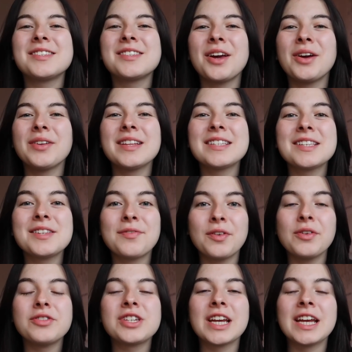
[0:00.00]
so this is
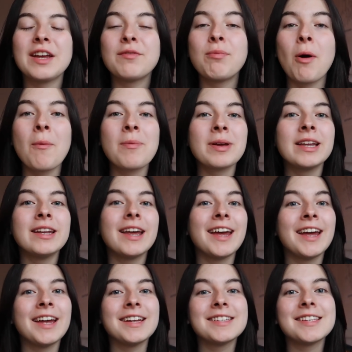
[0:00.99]
Future Eve popping in
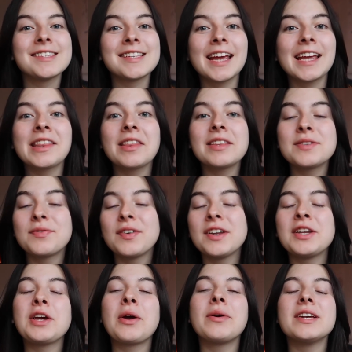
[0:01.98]
here to say that this
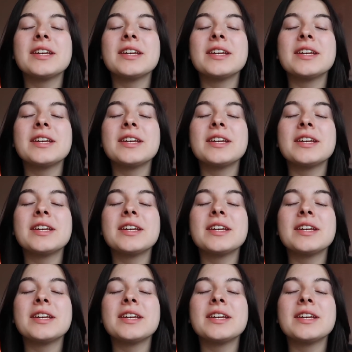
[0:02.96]
video